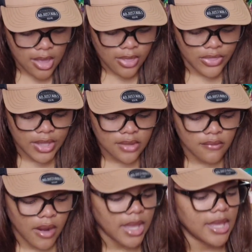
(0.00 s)
These
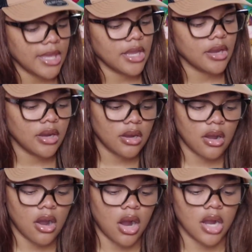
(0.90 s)
right here
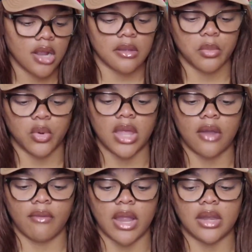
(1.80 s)
are some more
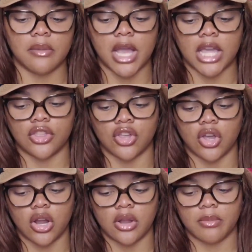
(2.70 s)
like randomized
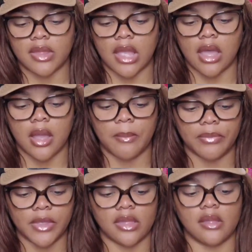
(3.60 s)
charms
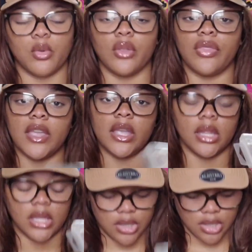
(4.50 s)
and some more thick
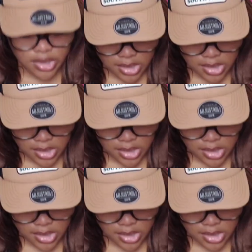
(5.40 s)
glitters.